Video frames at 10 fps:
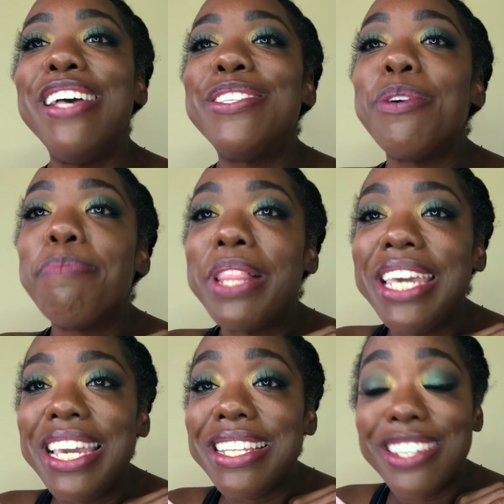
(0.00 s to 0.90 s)
So
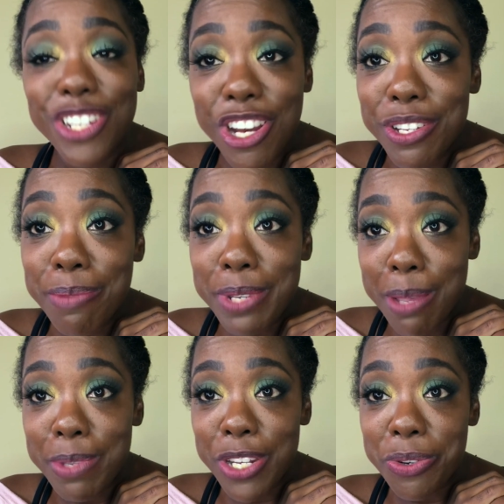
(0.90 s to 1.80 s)
please share some
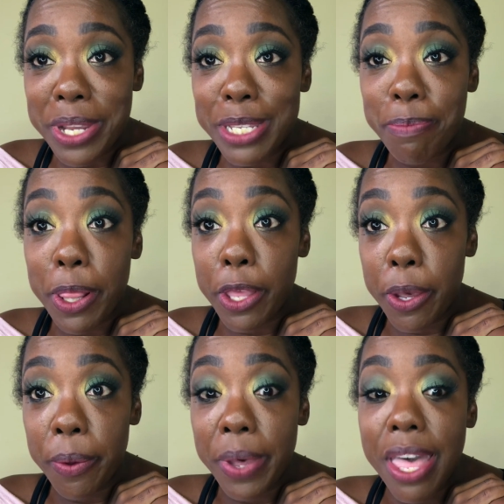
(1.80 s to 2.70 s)
tips and tricks
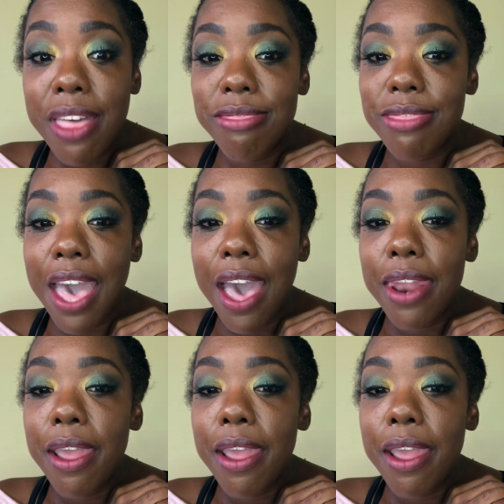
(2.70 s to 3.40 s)
below that